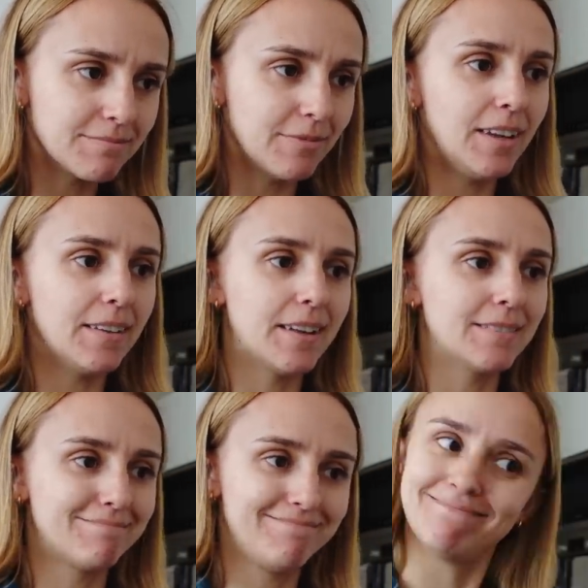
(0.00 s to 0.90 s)
Well
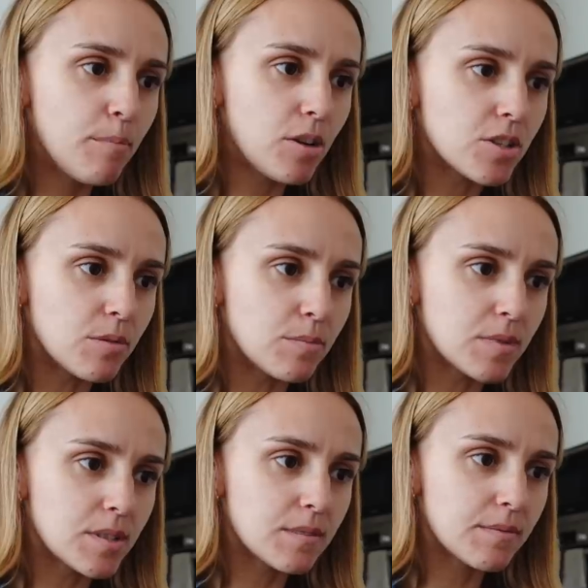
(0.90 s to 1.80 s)
then,
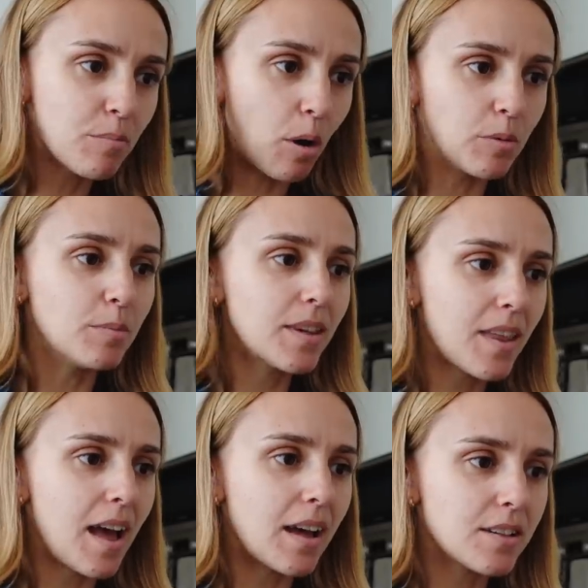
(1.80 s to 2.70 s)
bottoms. Probably
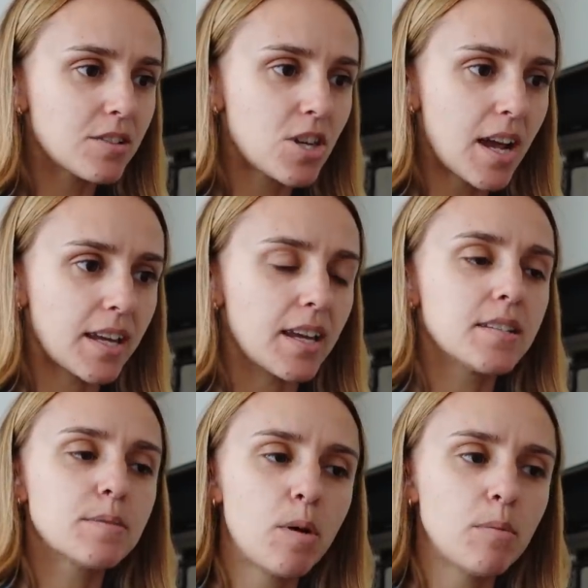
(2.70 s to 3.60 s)
that.
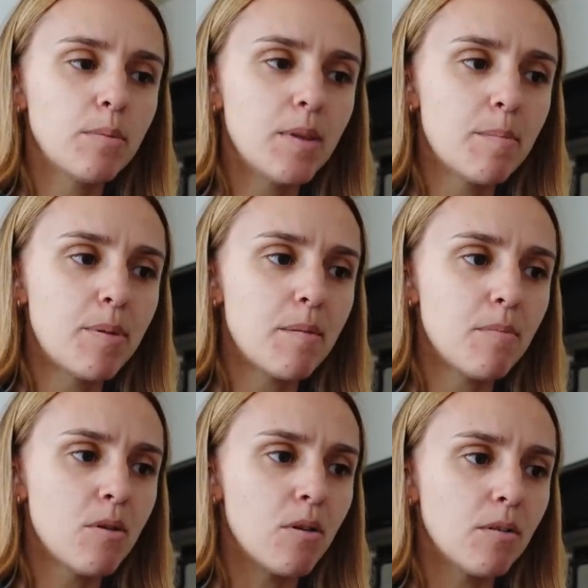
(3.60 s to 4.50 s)
Jackets, probably a bit
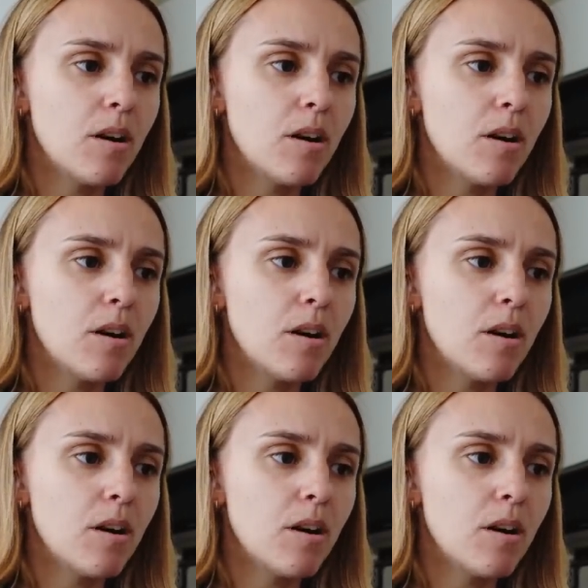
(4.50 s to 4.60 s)
more.